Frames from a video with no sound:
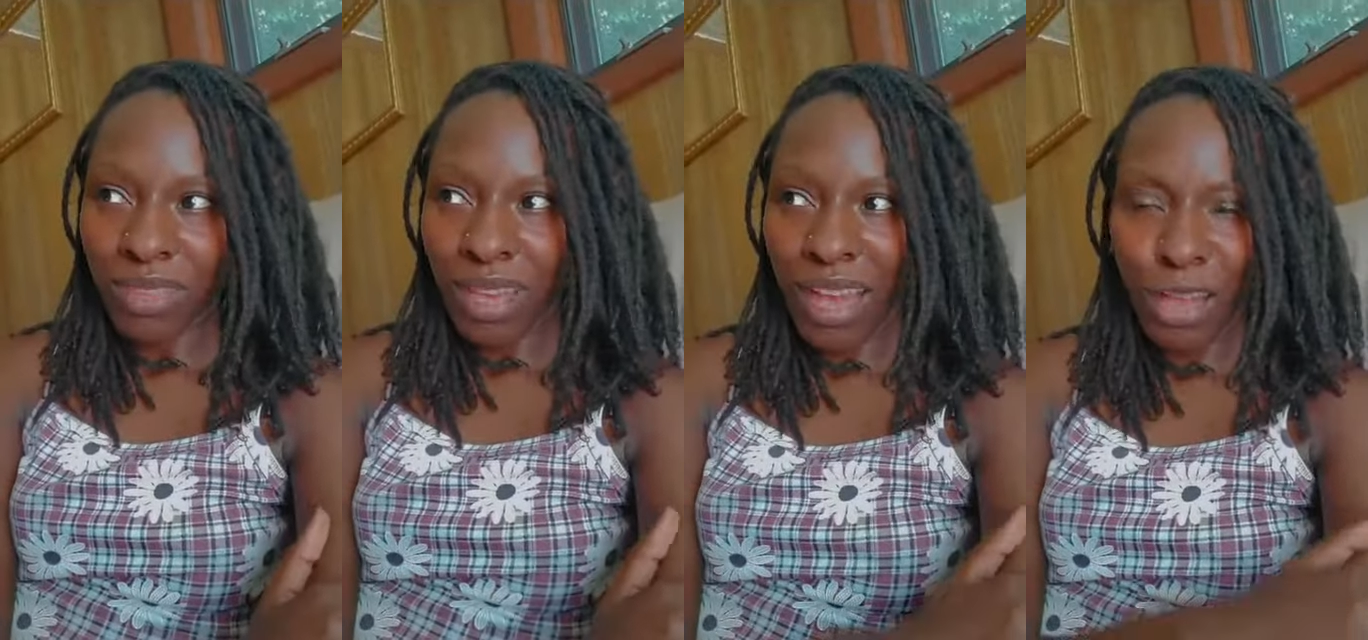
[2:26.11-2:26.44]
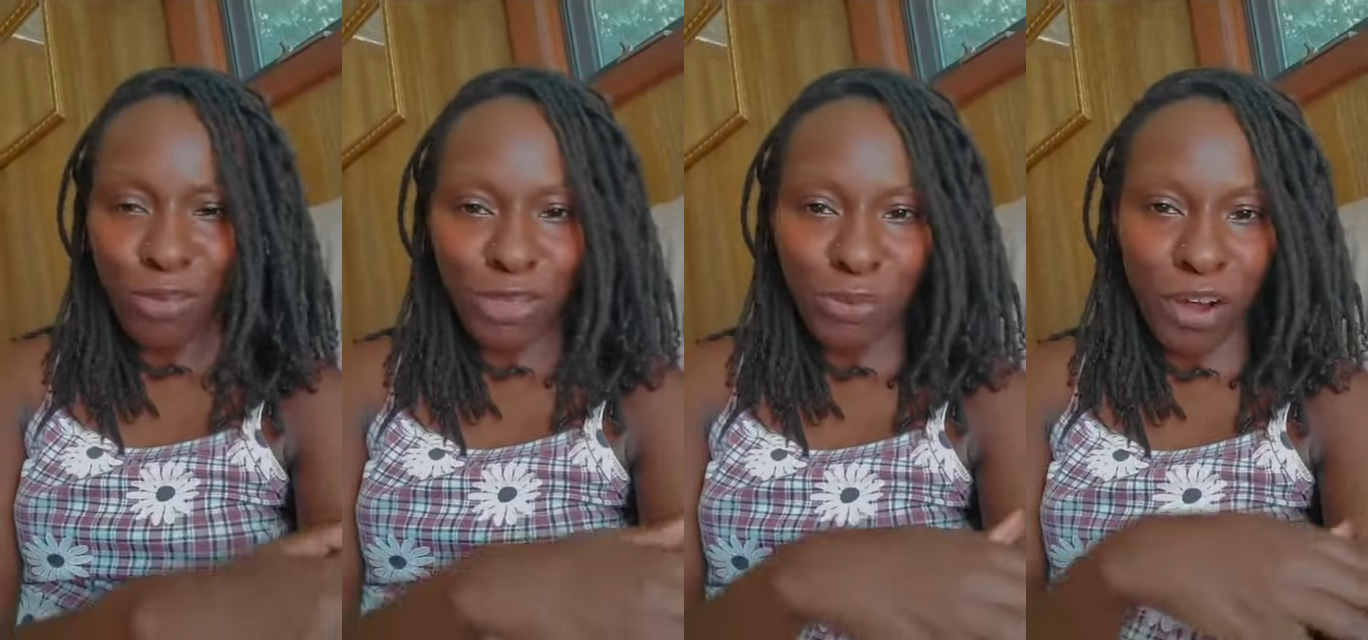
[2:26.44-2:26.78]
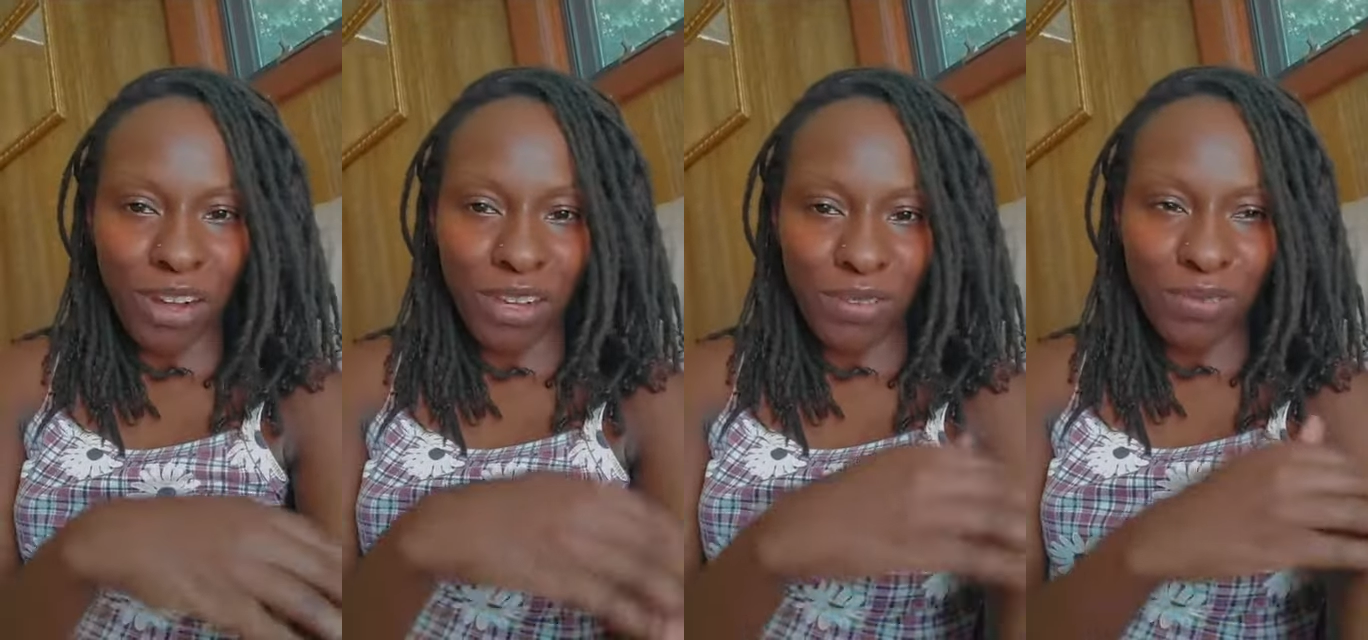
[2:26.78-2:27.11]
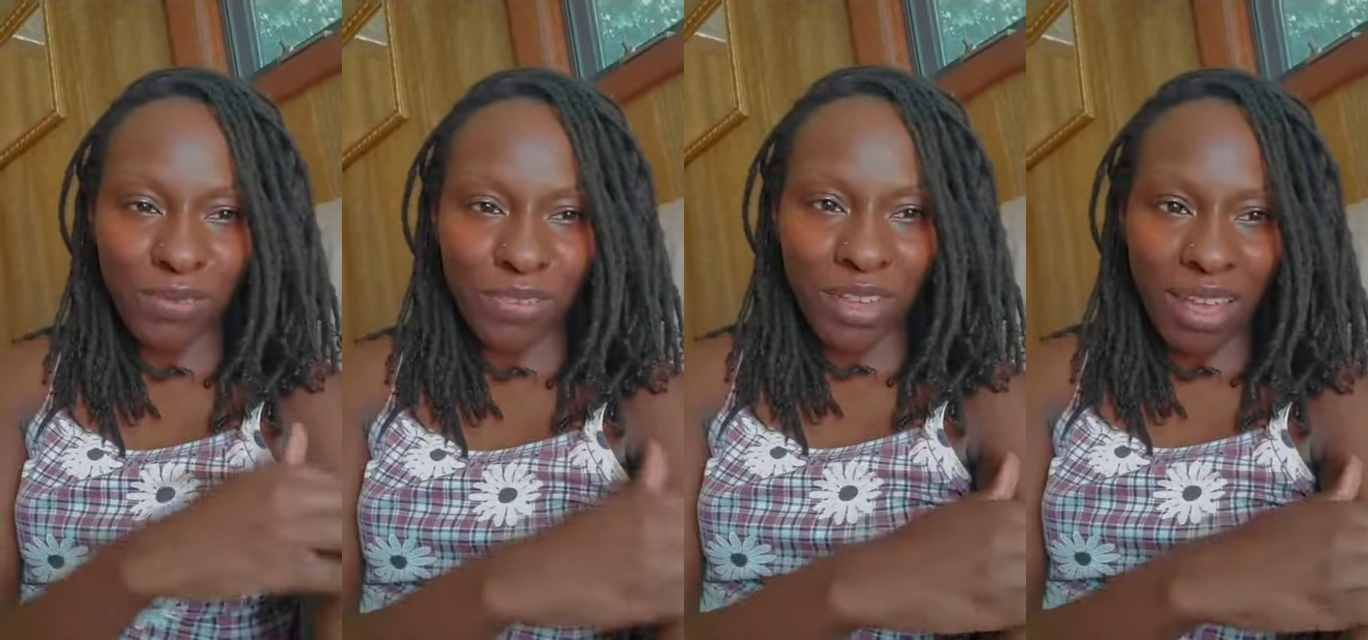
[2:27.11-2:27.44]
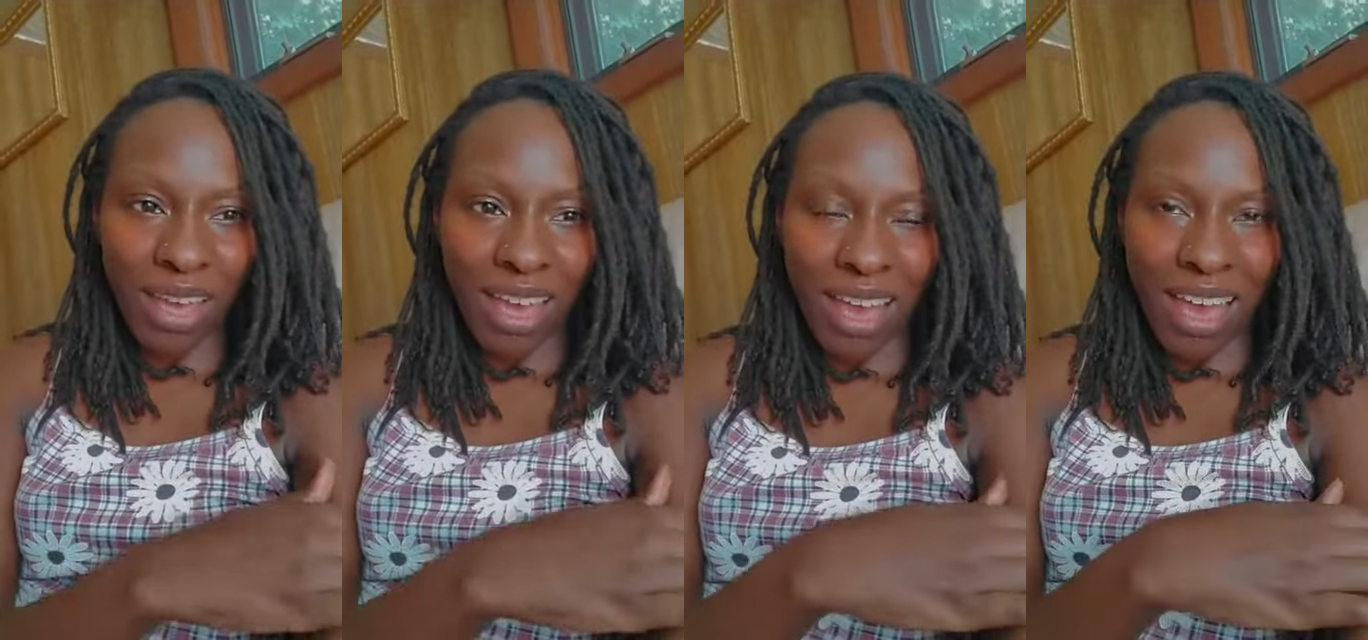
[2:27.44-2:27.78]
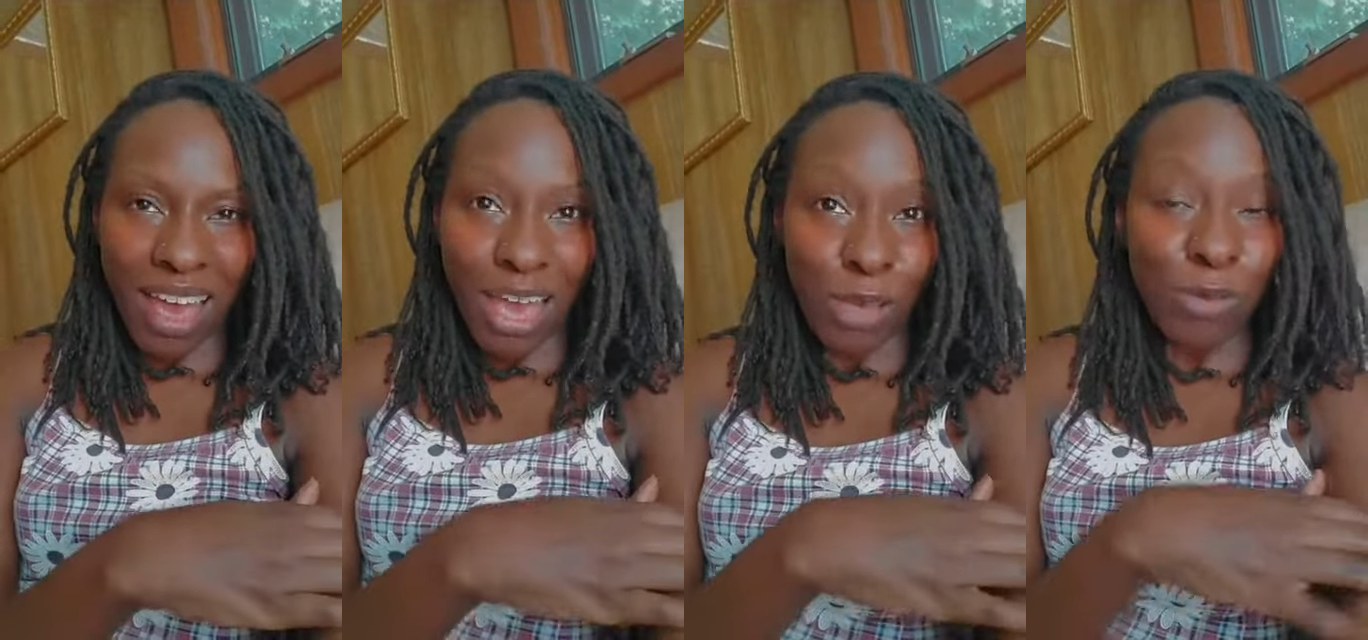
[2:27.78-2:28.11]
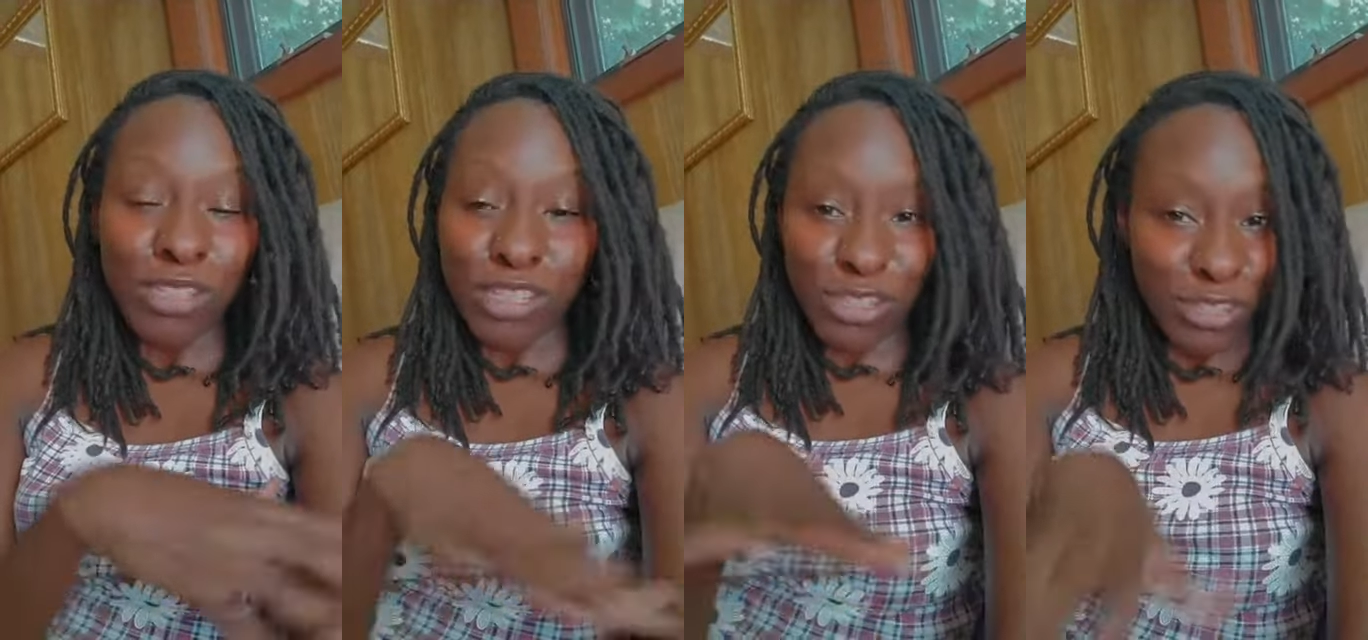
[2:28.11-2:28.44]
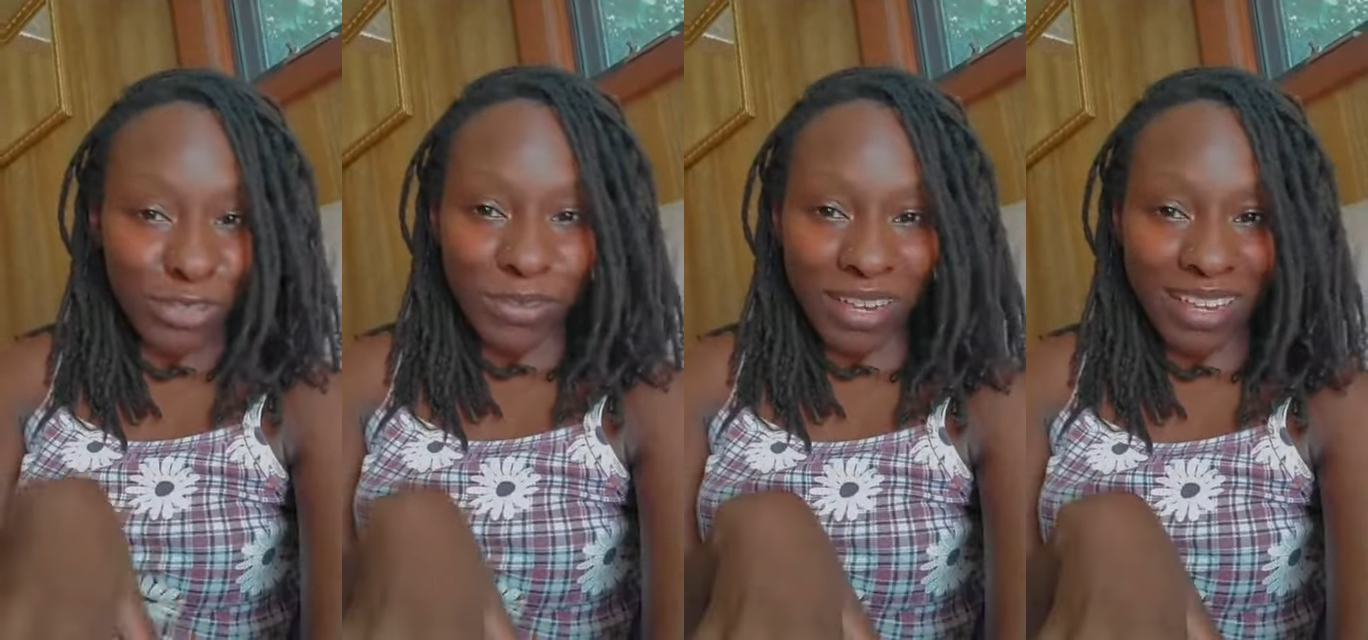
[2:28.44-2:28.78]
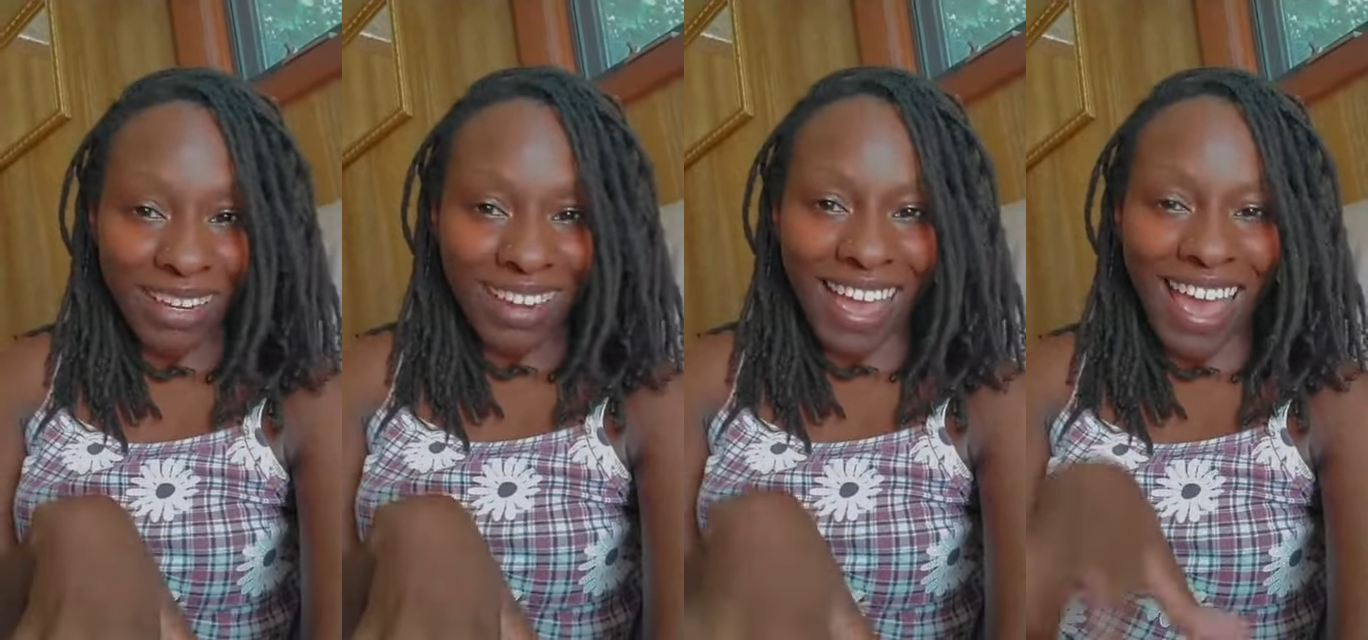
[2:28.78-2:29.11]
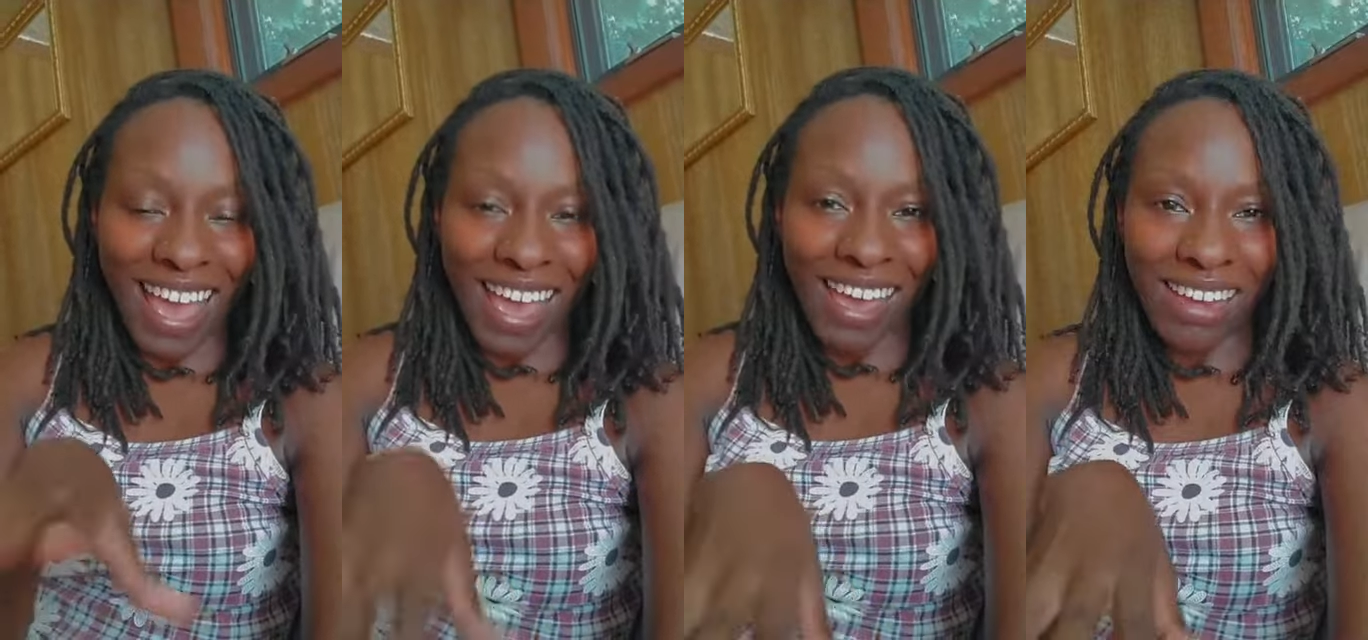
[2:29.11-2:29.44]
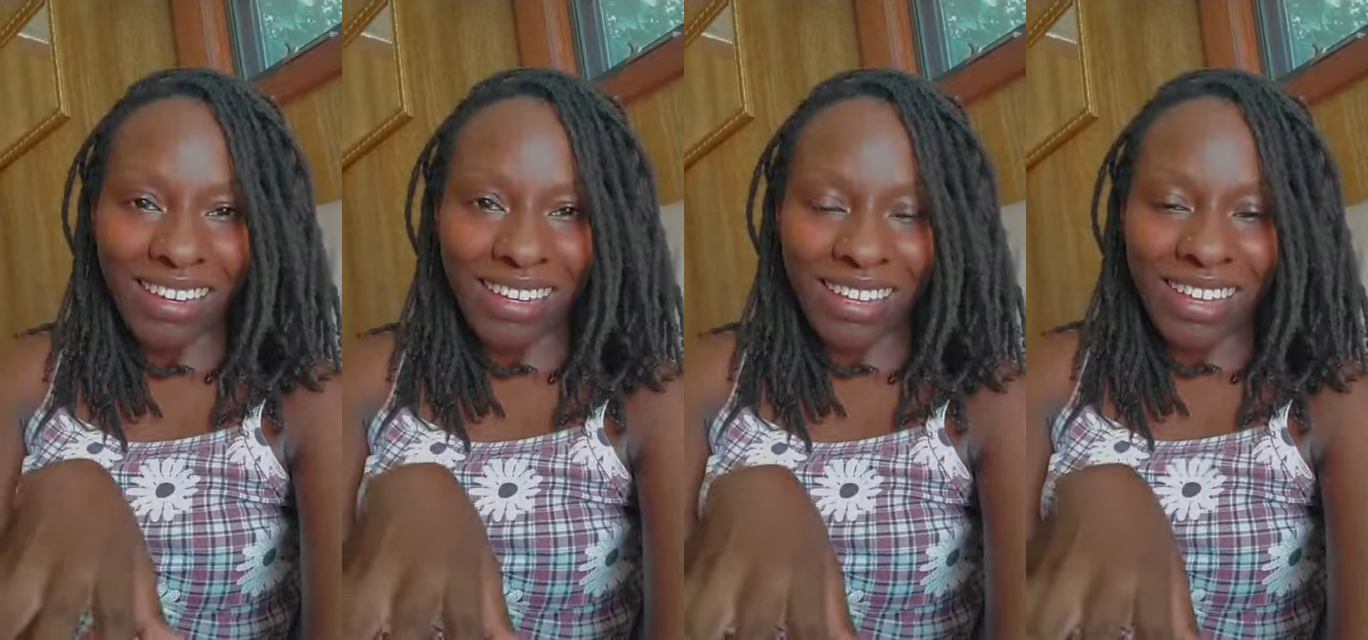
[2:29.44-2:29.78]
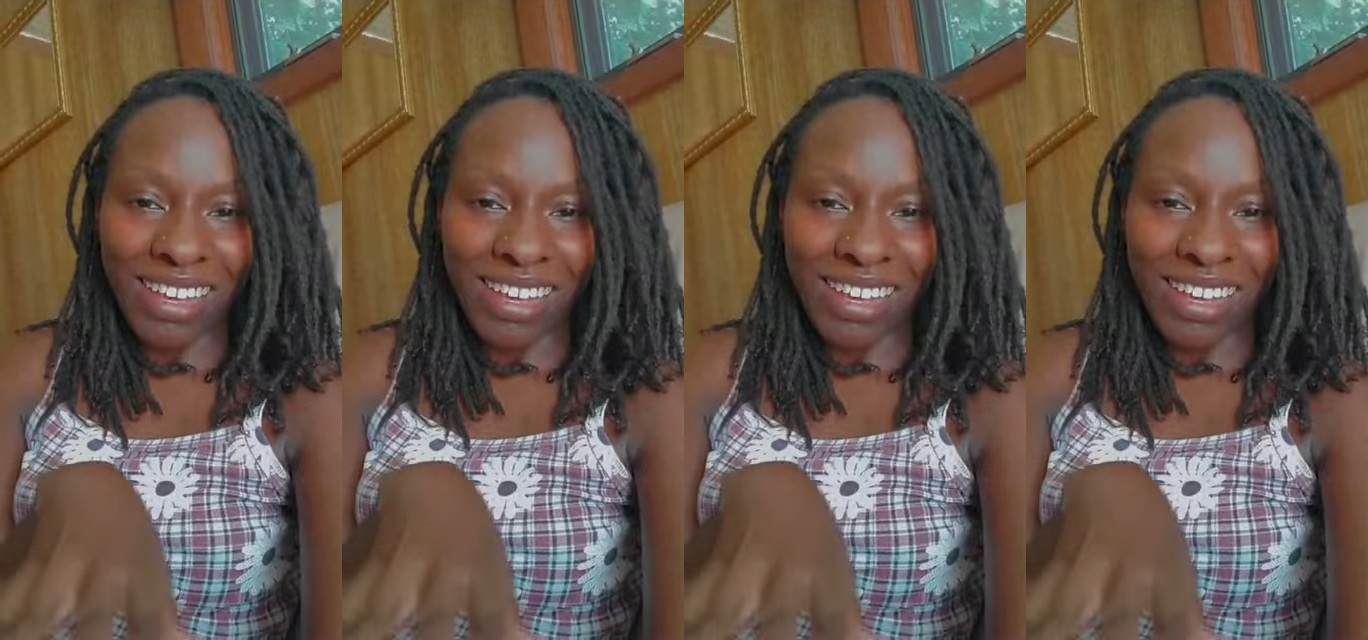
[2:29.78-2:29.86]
I was part of, I was a student at